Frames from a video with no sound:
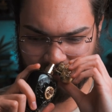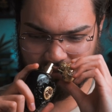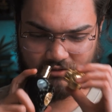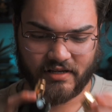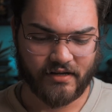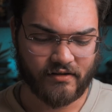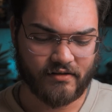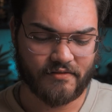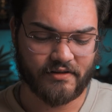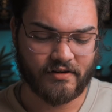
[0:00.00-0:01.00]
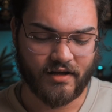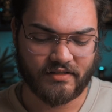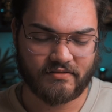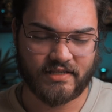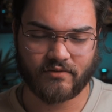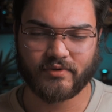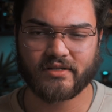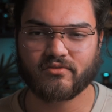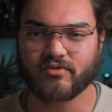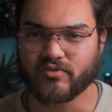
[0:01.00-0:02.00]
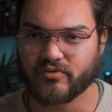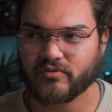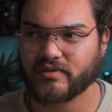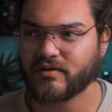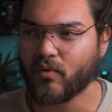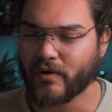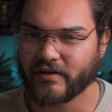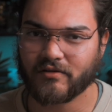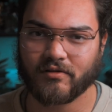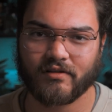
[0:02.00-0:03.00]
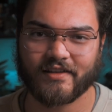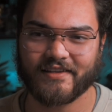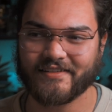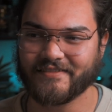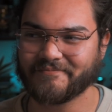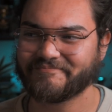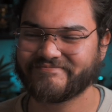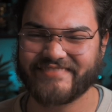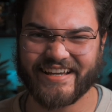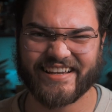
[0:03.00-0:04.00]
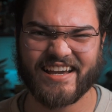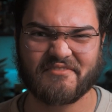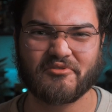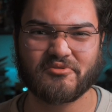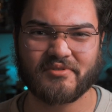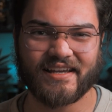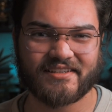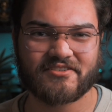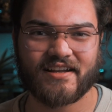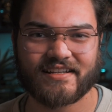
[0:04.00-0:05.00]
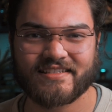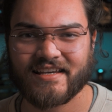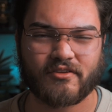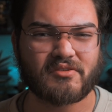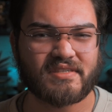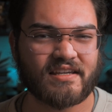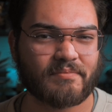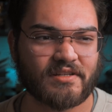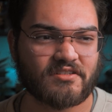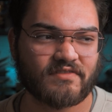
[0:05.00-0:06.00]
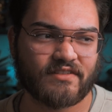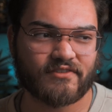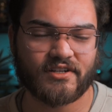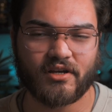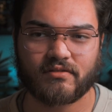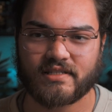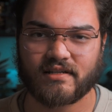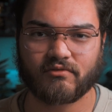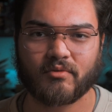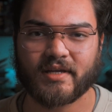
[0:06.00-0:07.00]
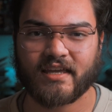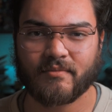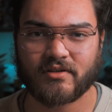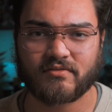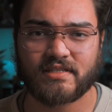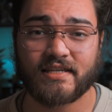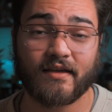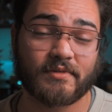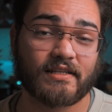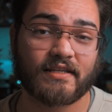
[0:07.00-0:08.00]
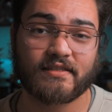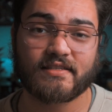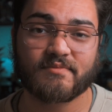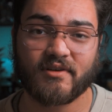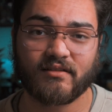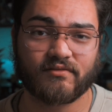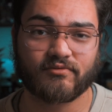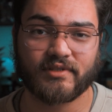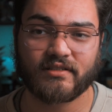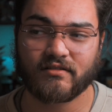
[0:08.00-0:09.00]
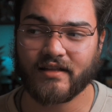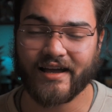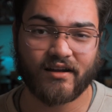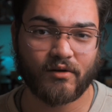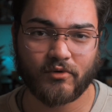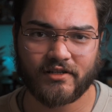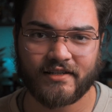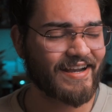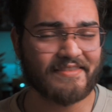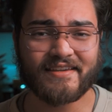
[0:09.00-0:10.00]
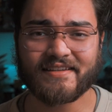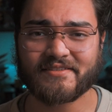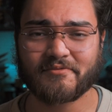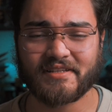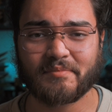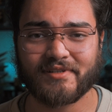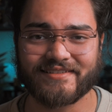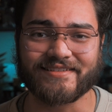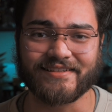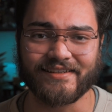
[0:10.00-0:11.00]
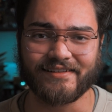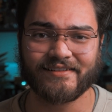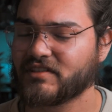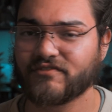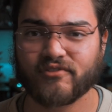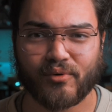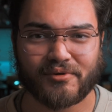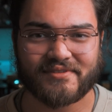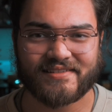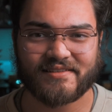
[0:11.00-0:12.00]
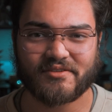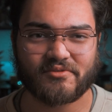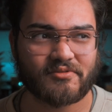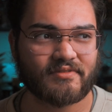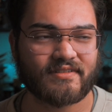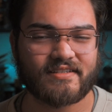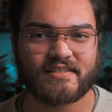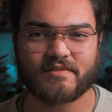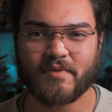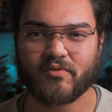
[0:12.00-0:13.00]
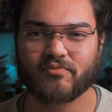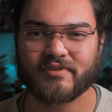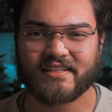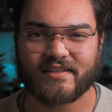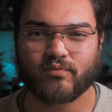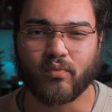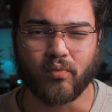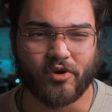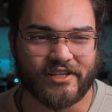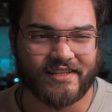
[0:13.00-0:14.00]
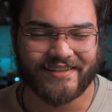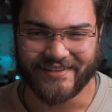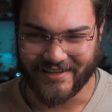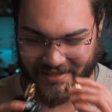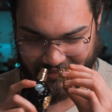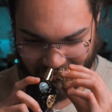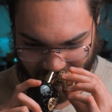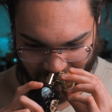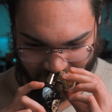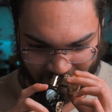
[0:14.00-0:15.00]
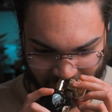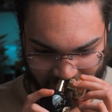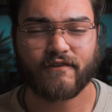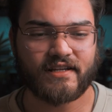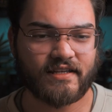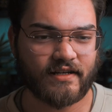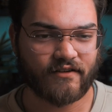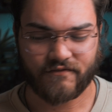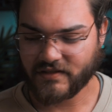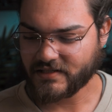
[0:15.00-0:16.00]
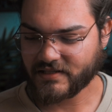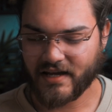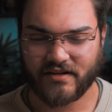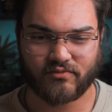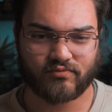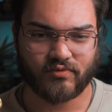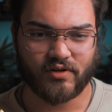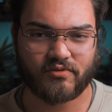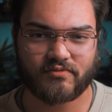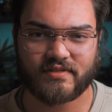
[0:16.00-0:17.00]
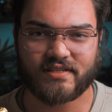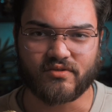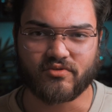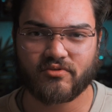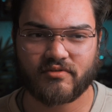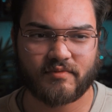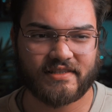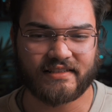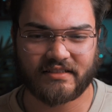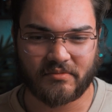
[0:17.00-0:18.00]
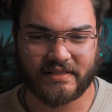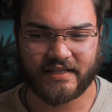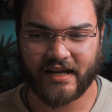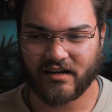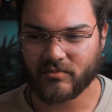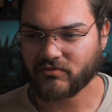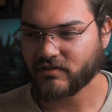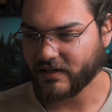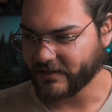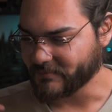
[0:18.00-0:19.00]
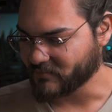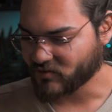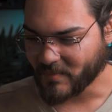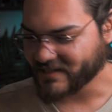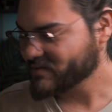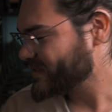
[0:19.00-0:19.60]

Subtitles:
So here, they're not using real oud oil and that kind of oud extract. They're using a bunch of different notes and aroma chemicals to emulate the smell of real agar wood, and I think it's really pleasant here. The florals in the oud just smell really woody and nice. Funny enough, this kind of rose oud with a little bit of caramel reminds